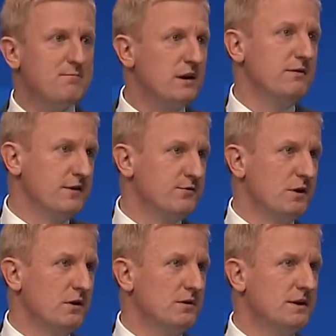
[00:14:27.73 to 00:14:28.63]
previous
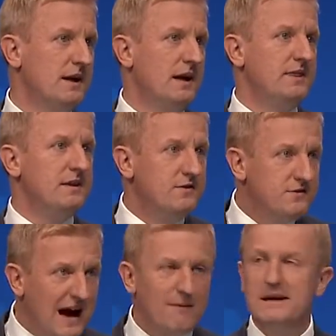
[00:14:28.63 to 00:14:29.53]
role the
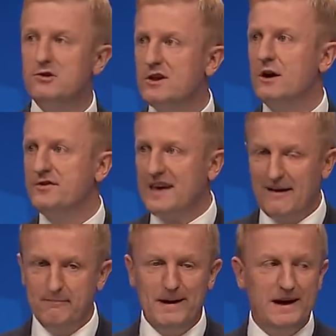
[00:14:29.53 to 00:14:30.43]
damage those
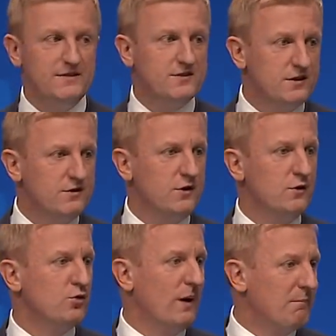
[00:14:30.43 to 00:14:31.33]
campaigns can
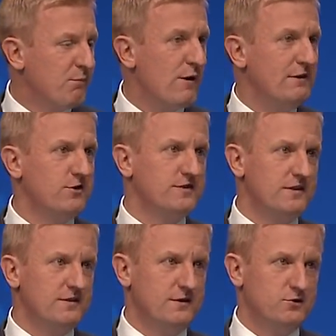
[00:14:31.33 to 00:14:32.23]
do to our precious
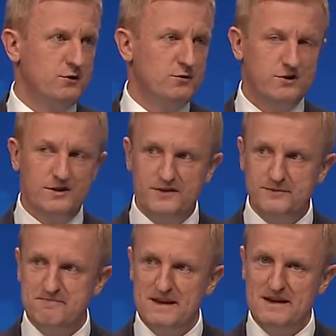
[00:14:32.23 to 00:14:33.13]

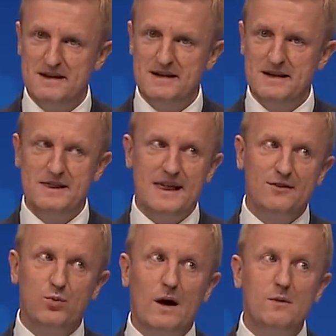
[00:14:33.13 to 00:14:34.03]
institutions.
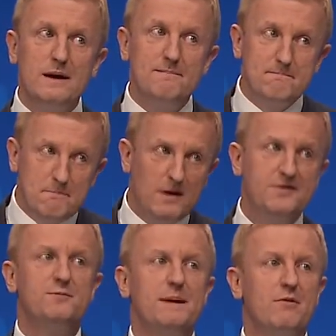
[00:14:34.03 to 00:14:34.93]
That's why we
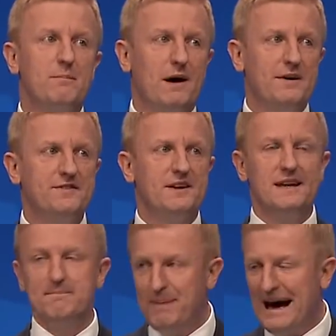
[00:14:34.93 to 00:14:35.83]
must be robust
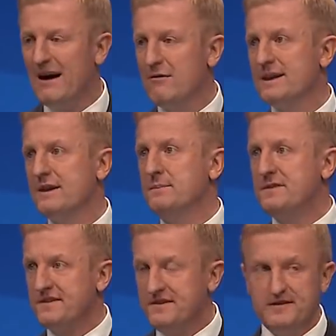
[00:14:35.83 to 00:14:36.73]
in empowering them
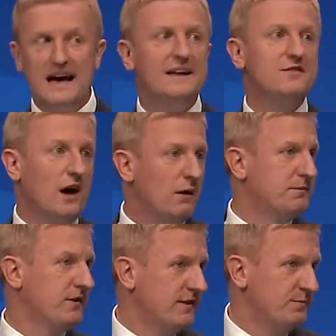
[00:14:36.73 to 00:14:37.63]
to stand
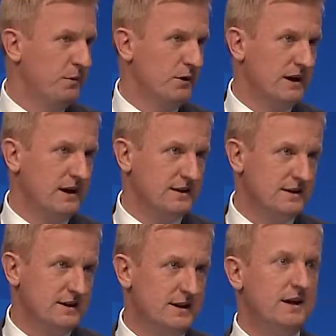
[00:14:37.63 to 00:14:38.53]
up to this bullying,
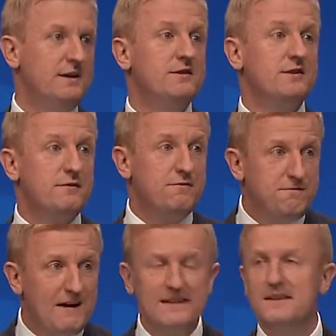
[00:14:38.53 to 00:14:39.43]
to
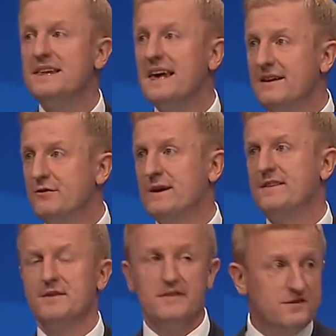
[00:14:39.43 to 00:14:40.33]
defend the
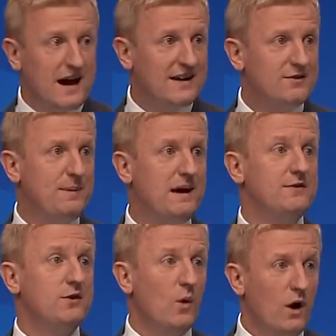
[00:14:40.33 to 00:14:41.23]
interests of the
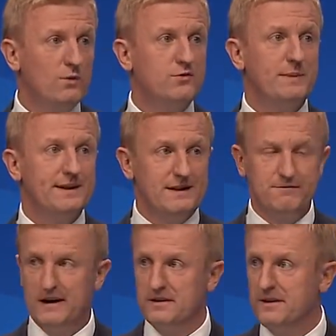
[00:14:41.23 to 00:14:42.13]
taxpayers who ultimately
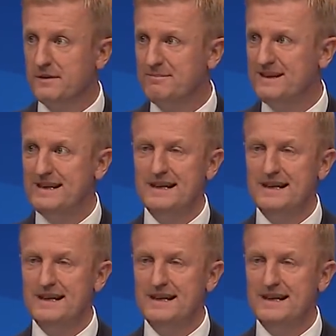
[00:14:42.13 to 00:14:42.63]
fund them,